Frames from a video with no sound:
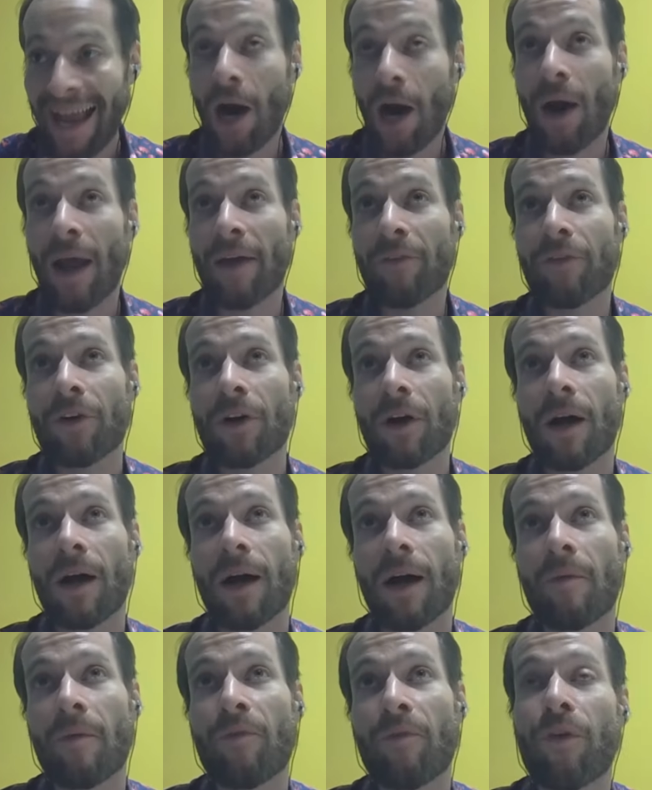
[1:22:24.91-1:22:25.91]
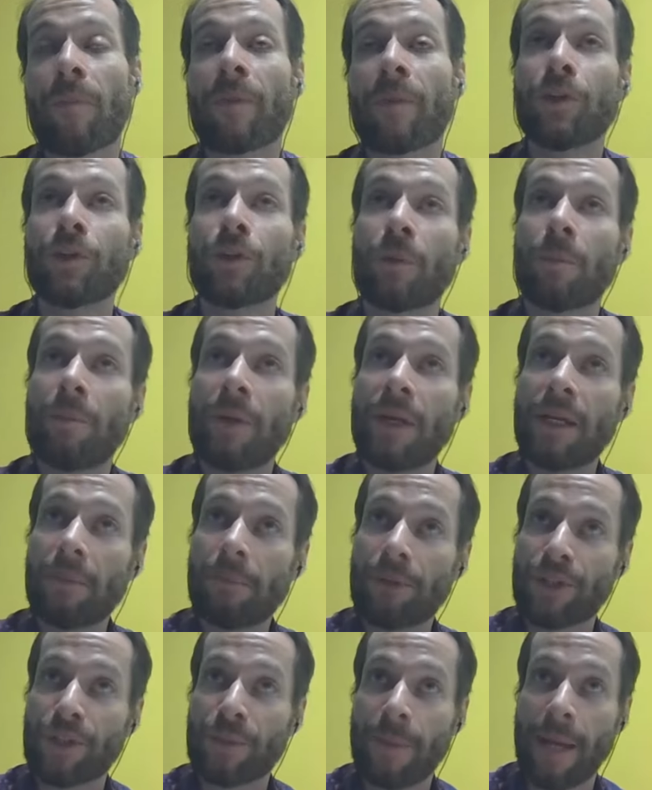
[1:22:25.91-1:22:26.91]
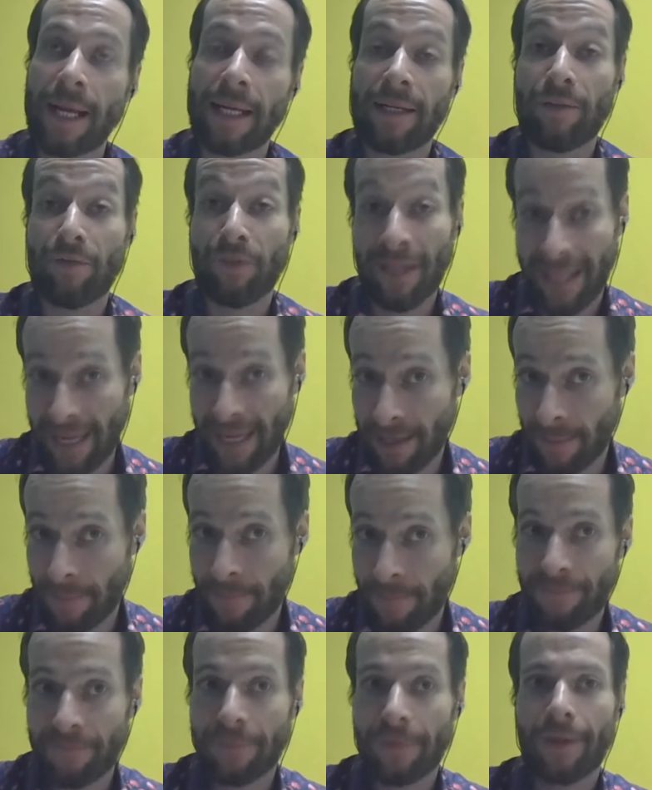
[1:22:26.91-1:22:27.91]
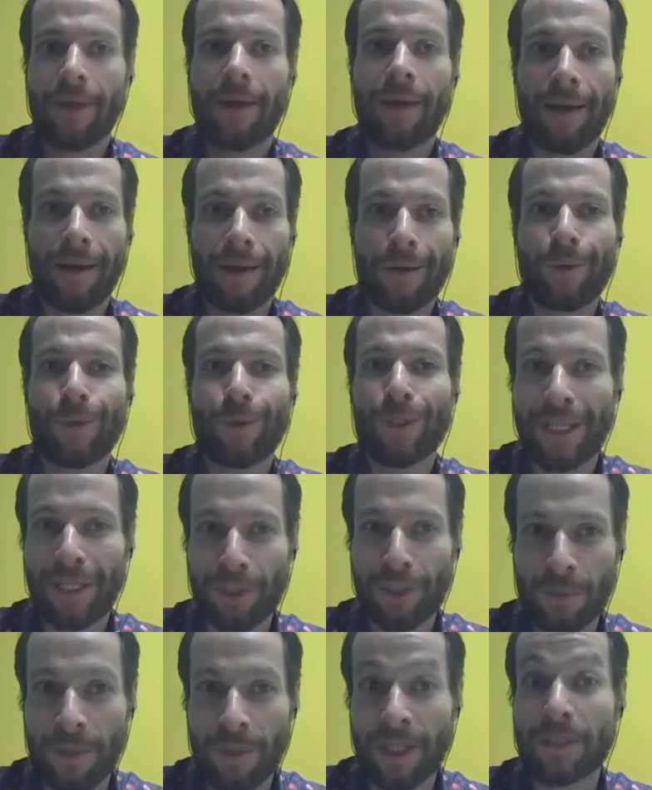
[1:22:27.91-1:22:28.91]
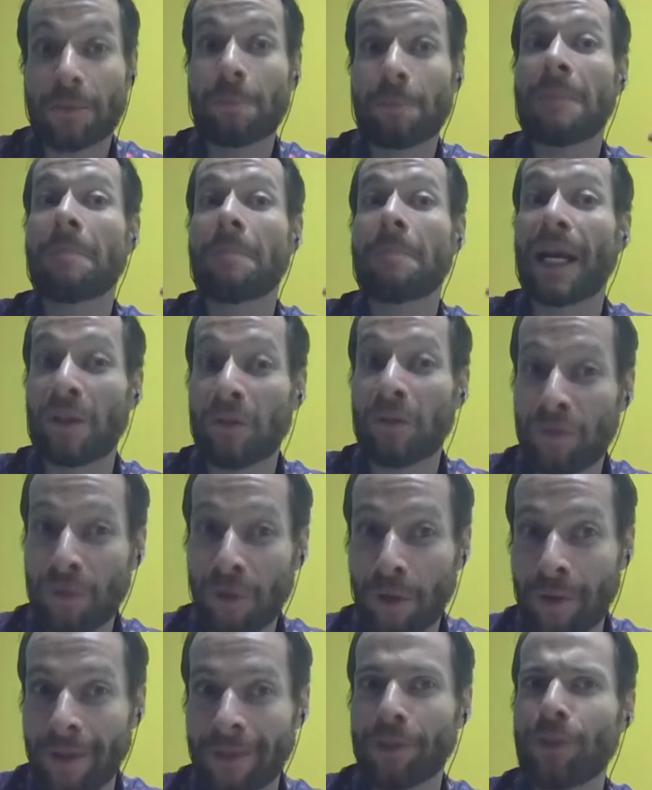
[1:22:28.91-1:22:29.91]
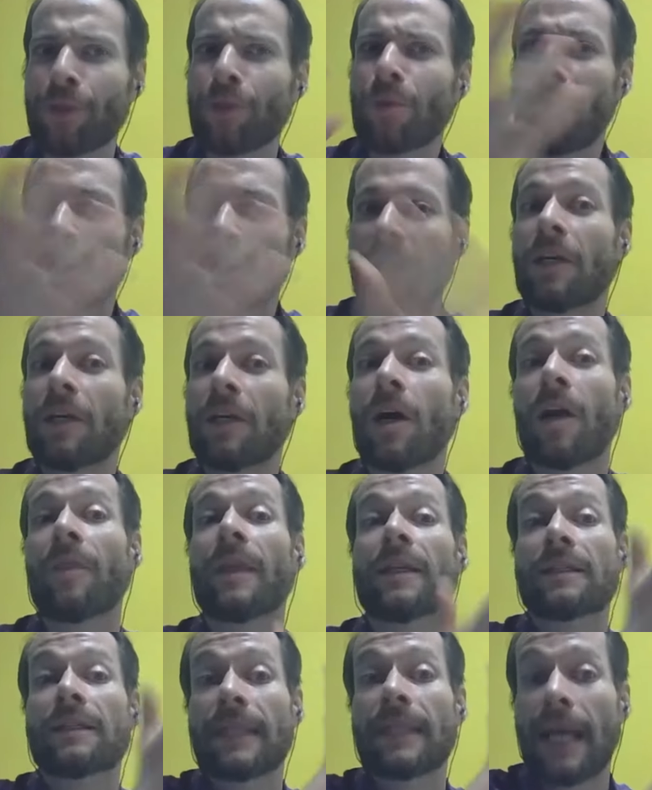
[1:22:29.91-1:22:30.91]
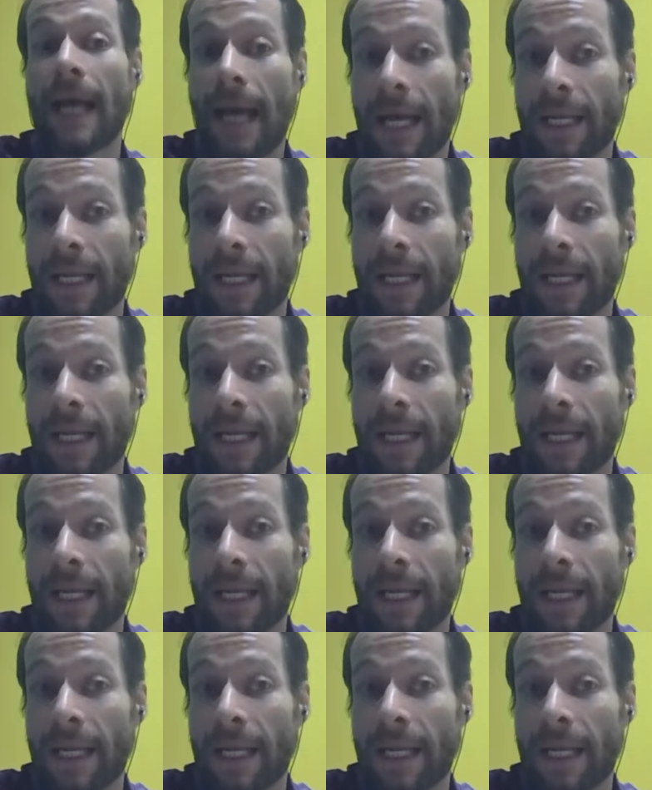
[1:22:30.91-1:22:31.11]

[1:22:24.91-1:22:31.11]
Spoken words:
However, from a European perspective, again, under quotation marks, be mindful that the European context